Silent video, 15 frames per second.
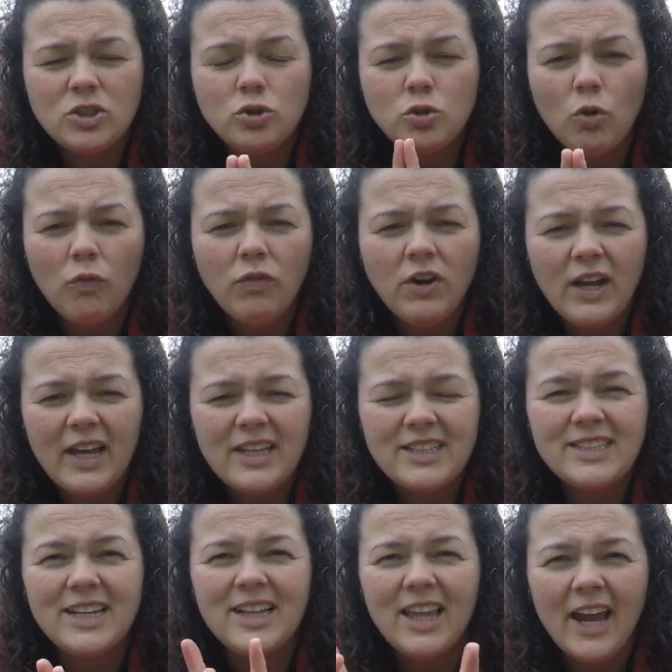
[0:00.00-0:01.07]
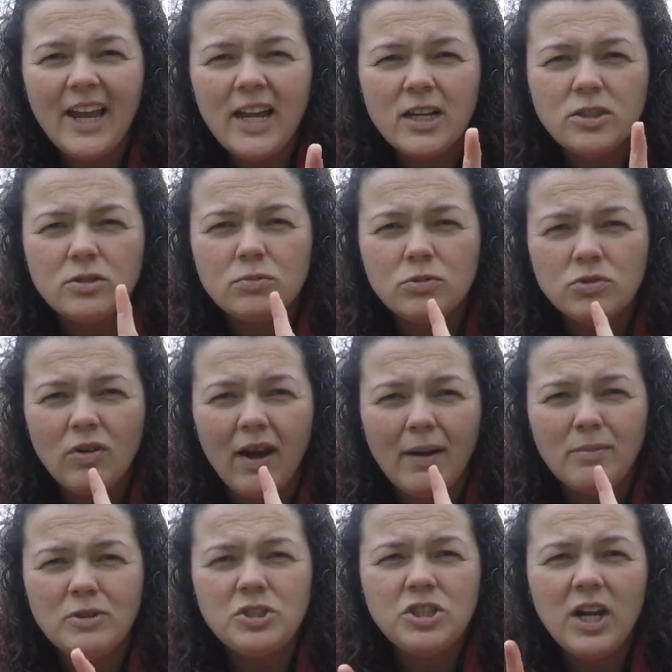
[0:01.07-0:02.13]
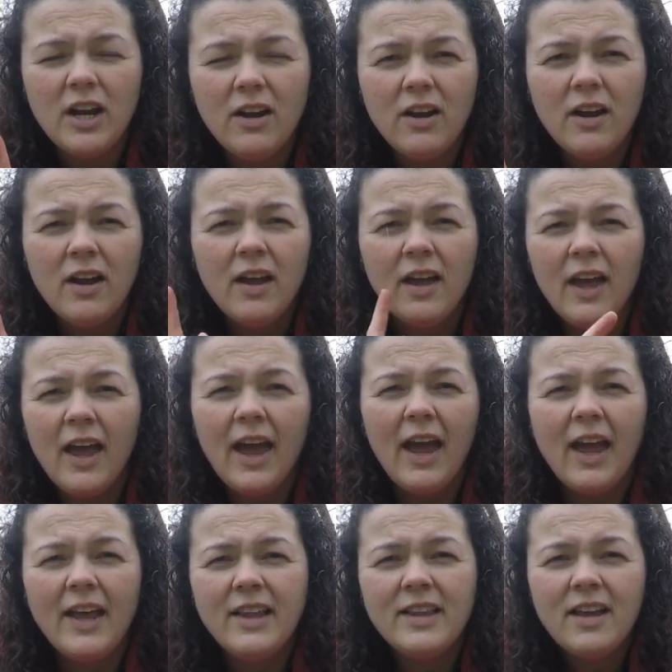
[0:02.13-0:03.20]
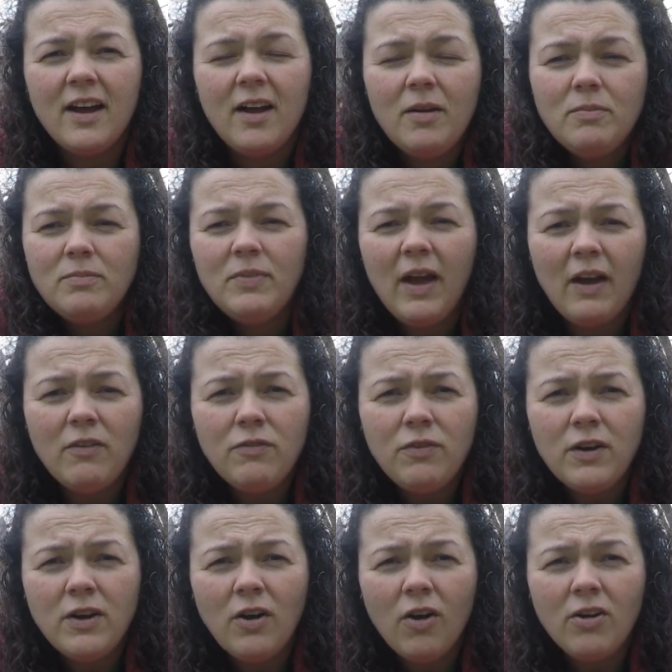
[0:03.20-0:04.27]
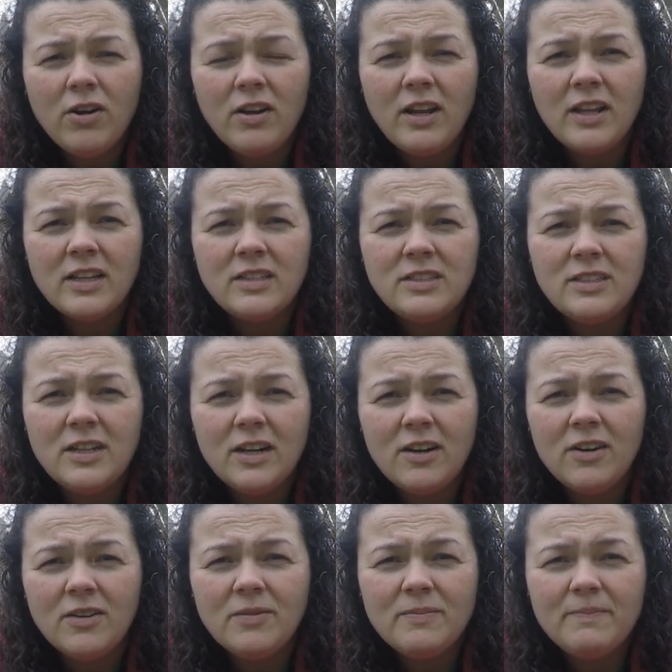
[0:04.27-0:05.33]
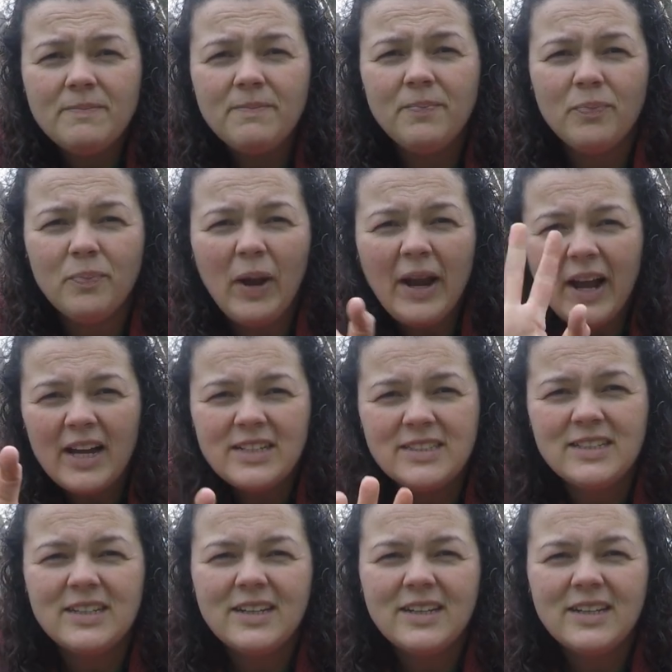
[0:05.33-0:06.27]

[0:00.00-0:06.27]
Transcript: Don't forget to like, subscribe, share, and have fun gardening this year. Bye, guys.